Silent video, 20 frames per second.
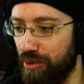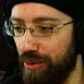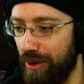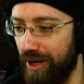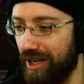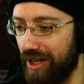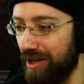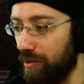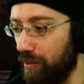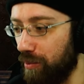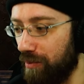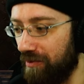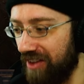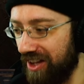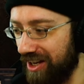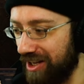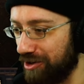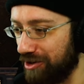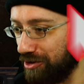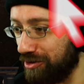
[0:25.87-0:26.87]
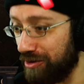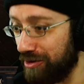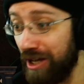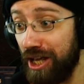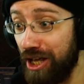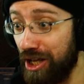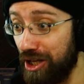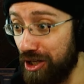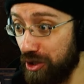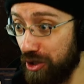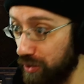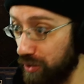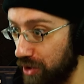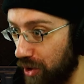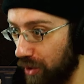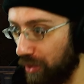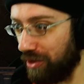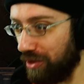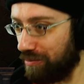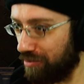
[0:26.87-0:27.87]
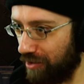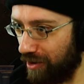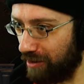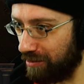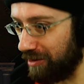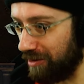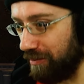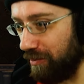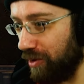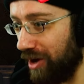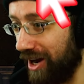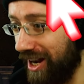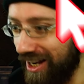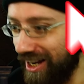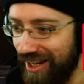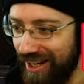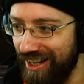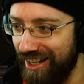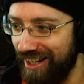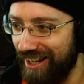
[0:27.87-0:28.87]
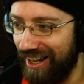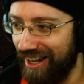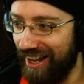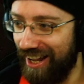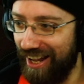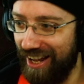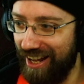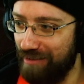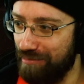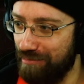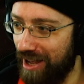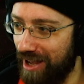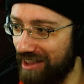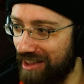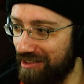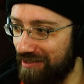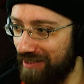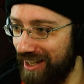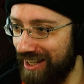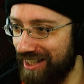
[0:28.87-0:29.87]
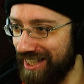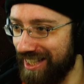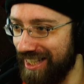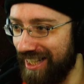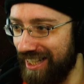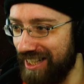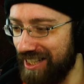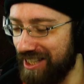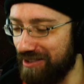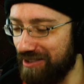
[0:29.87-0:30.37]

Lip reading: quick video. You know the problem, right? In Path of Exile,